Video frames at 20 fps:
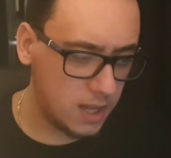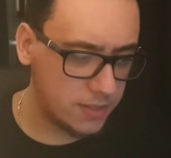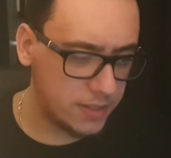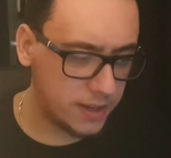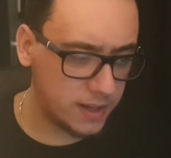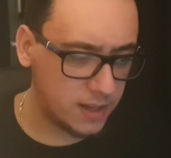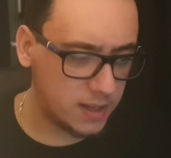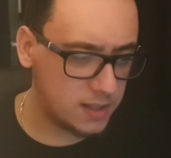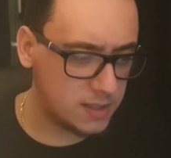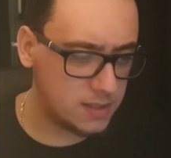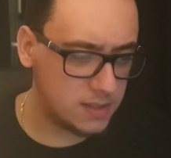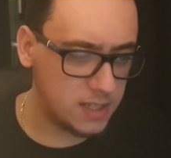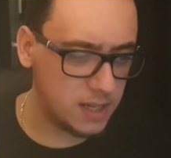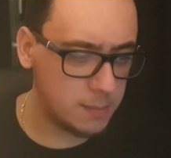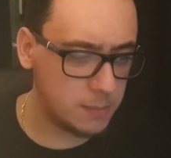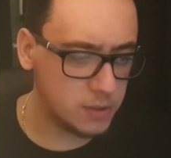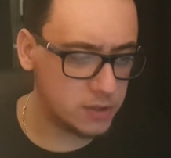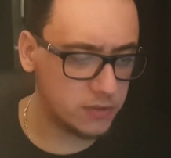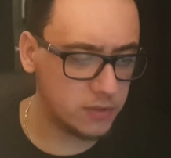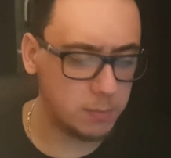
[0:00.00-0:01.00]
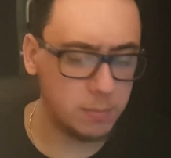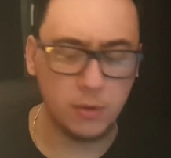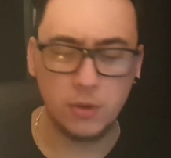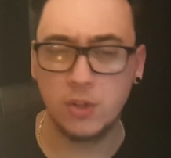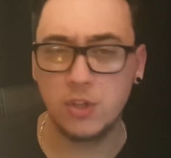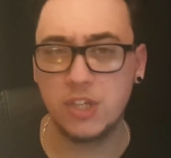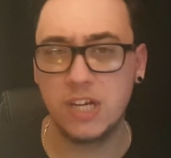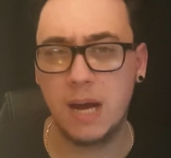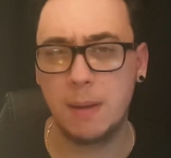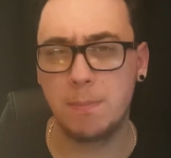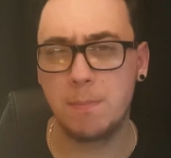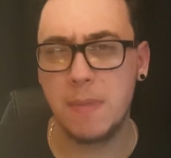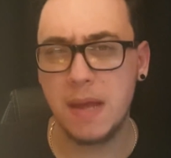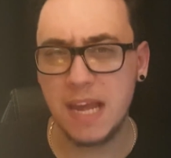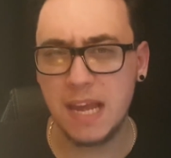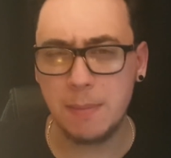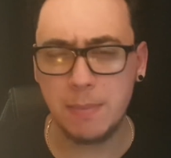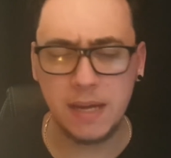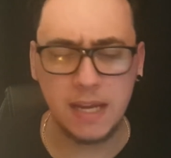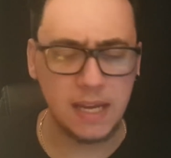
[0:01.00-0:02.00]
think Demons of the Punjab
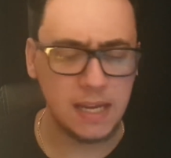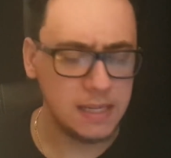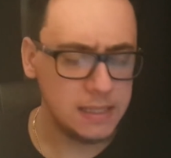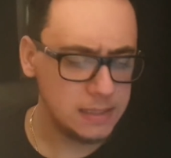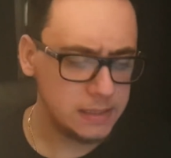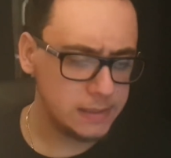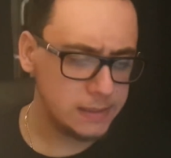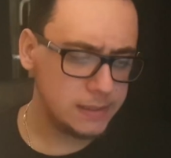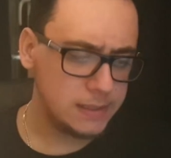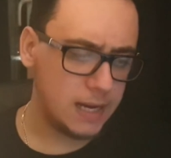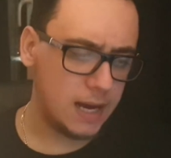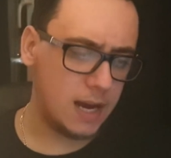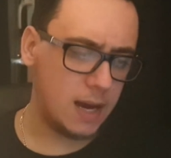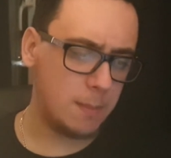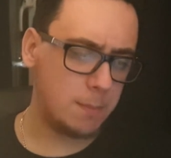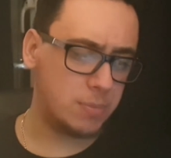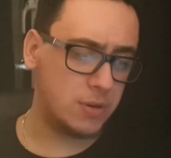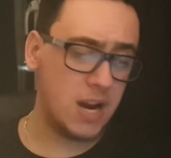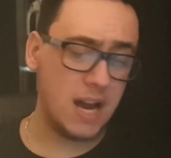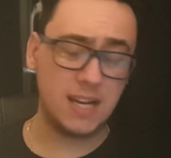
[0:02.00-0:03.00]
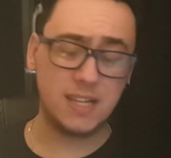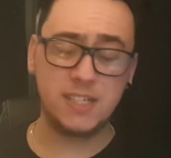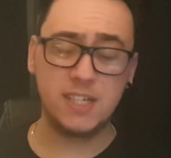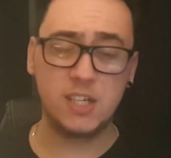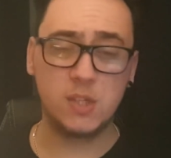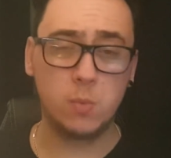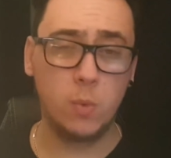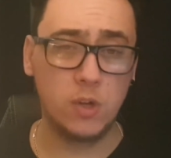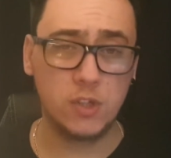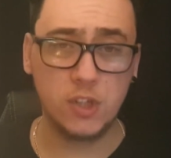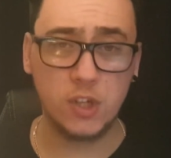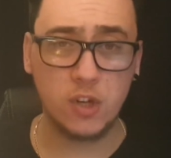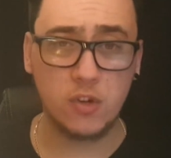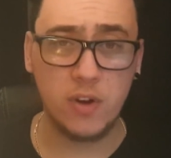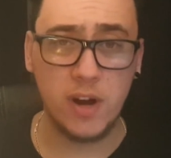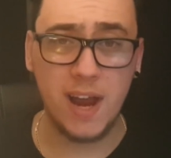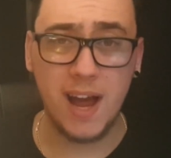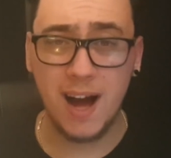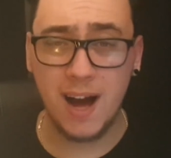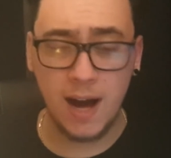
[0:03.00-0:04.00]
maybe. Praxeus
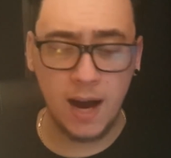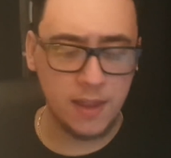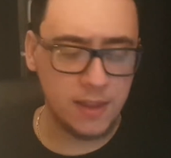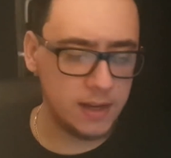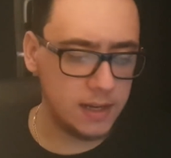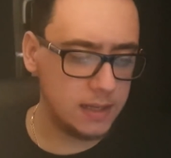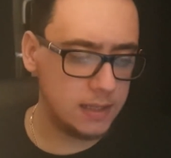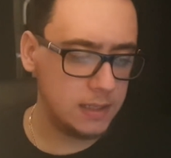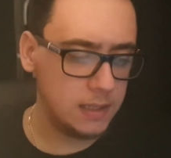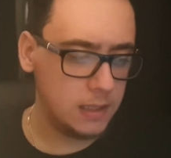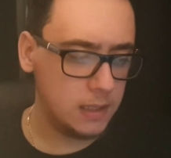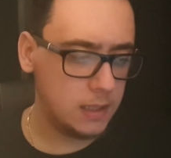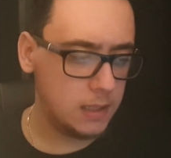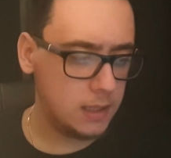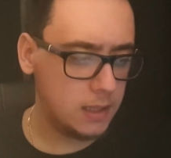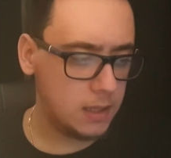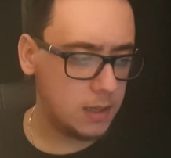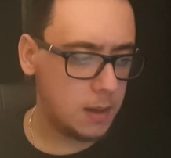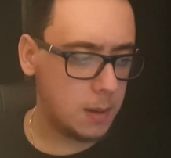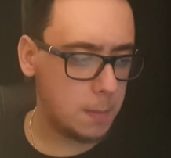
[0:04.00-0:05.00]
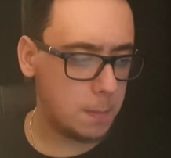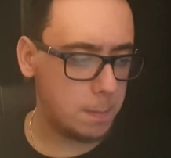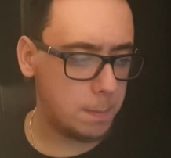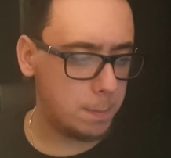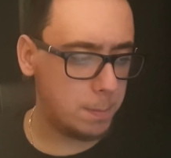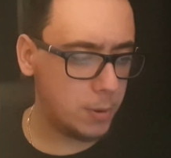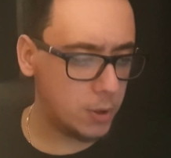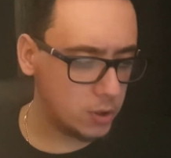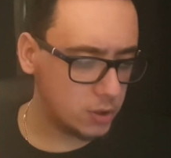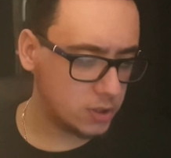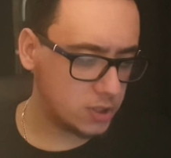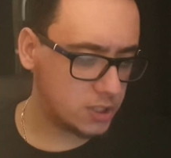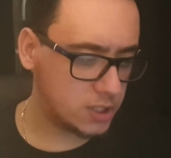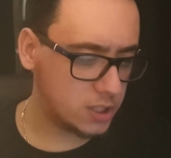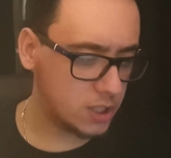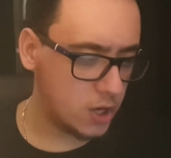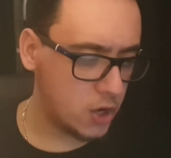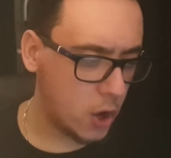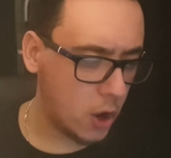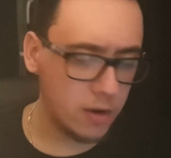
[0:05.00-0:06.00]
wasn't great either.
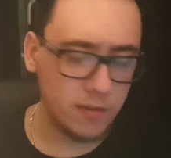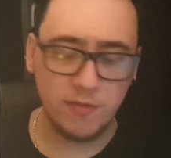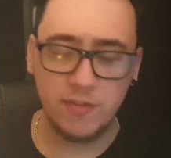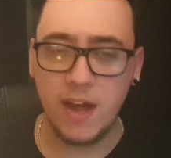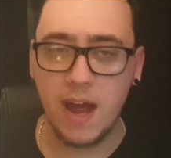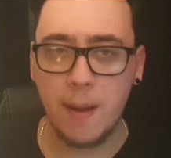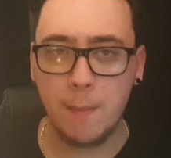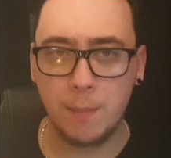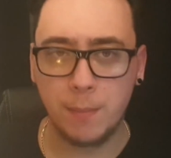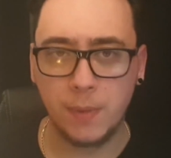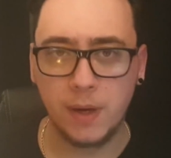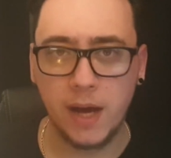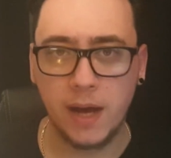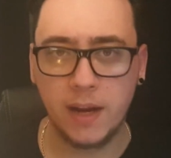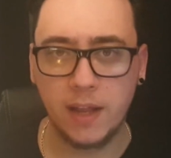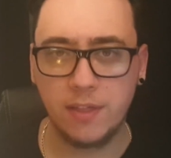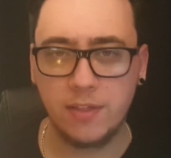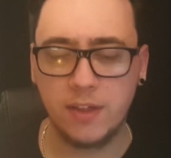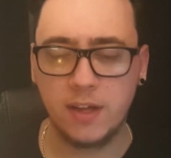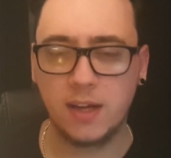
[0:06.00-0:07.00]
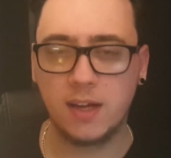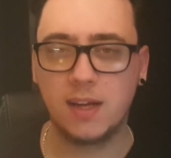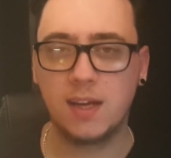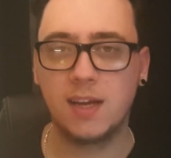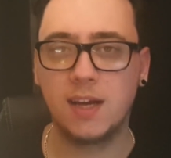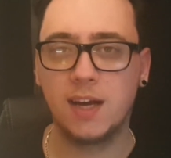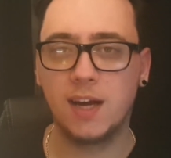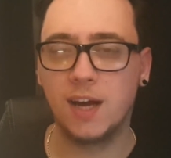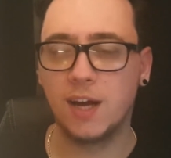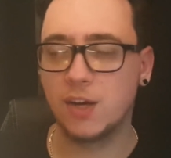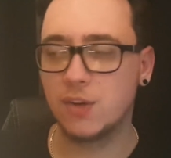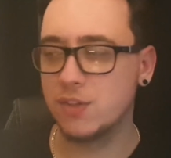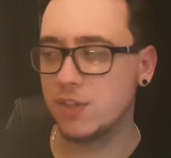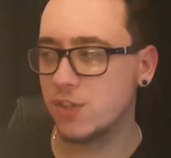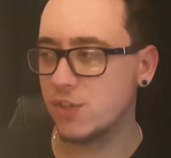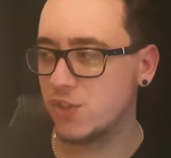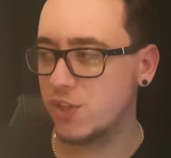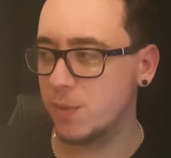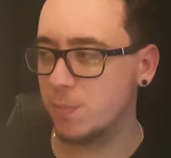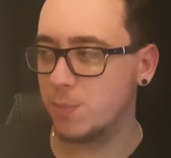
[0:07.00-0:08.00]
But none of them, and I think
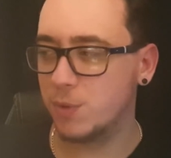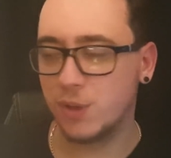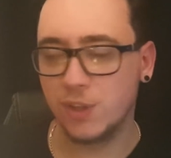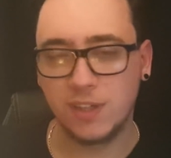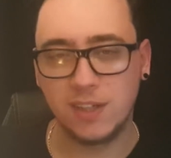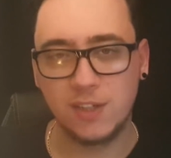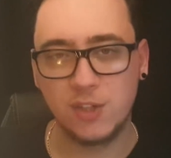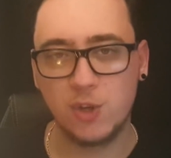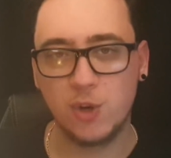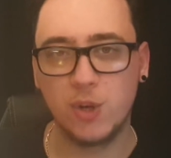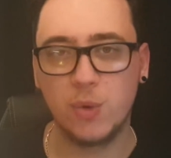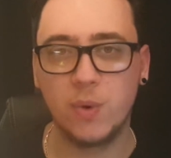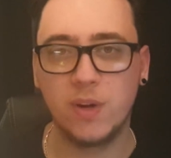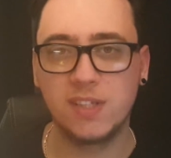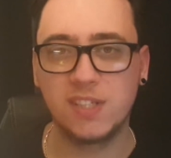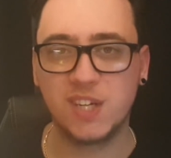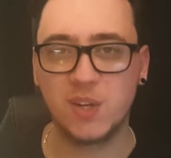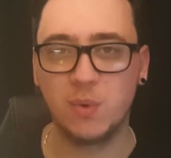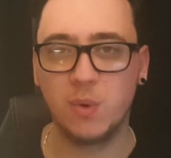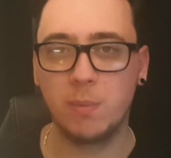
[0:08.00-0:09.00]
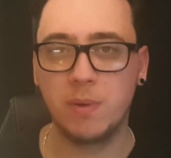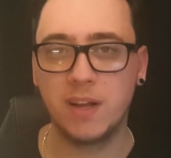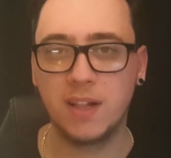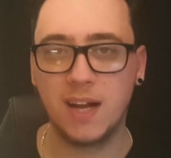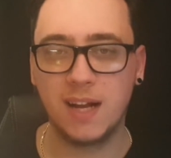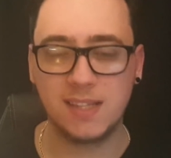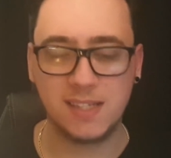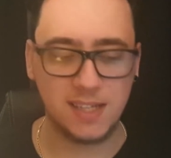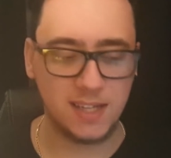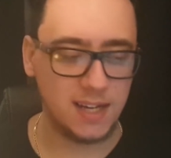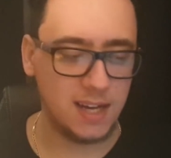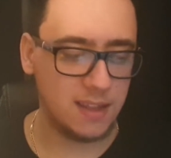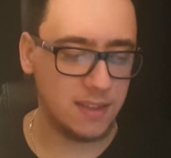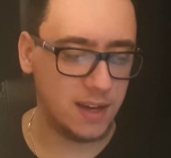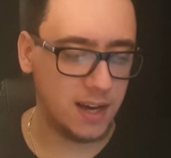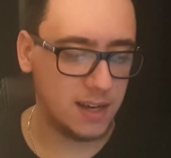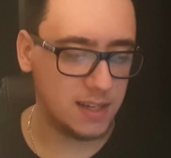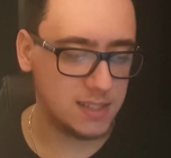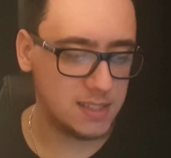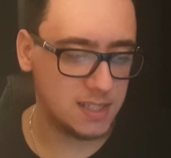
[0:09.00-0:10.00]
Chris Chibnall and Jodie Whittaker will be glad to
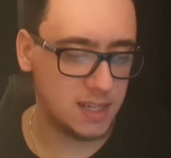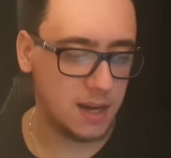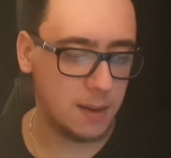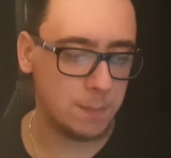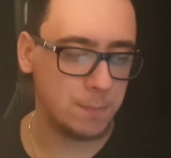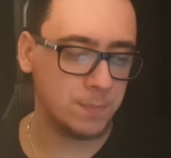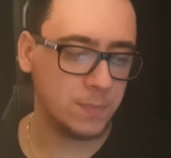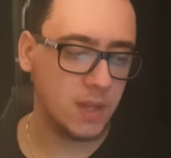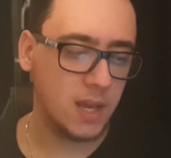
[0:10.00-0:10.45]
hear that,